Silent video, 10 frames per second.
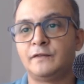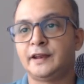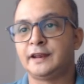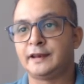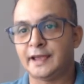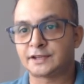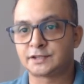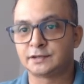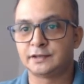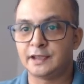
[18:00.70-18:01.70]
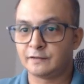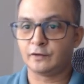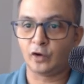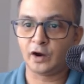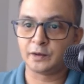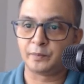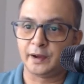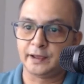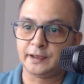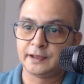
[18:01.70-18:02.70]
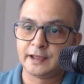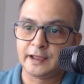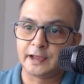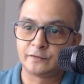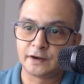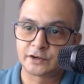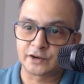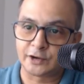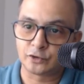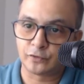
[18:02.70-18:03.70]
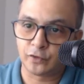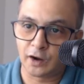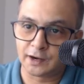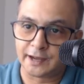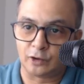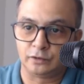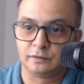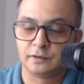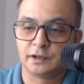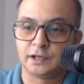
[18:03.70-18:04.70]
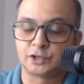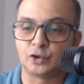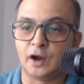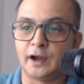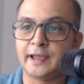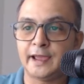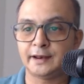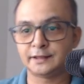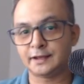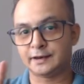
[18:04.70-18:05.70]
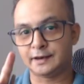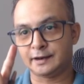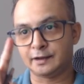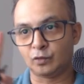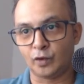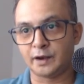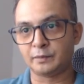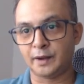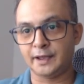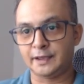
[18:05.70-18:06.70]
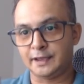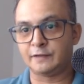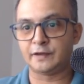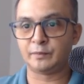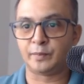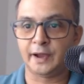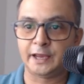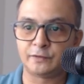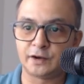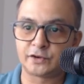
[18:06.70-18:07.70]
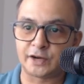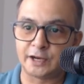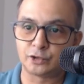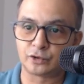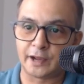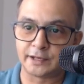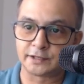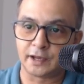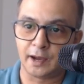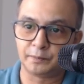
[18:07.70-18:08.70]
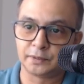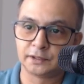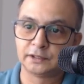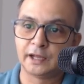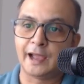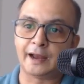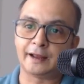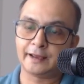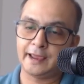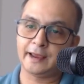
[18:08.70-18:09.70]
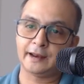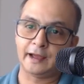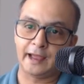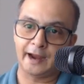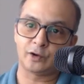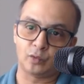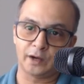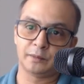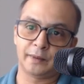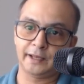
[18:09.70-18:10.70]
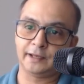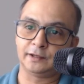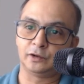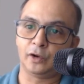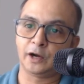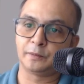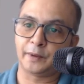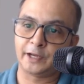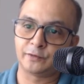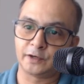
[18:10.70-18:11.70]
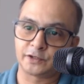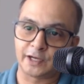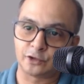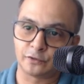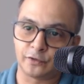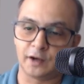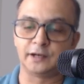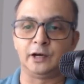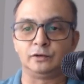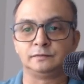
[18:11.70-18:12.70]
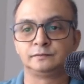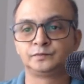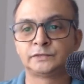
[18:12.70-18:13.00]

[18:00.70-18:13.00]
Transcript: very next odd pi, it will try to fall down. So again, the 1 by even pi, it will try to rise up, and again at 1 by odd pi, it will try to fall down.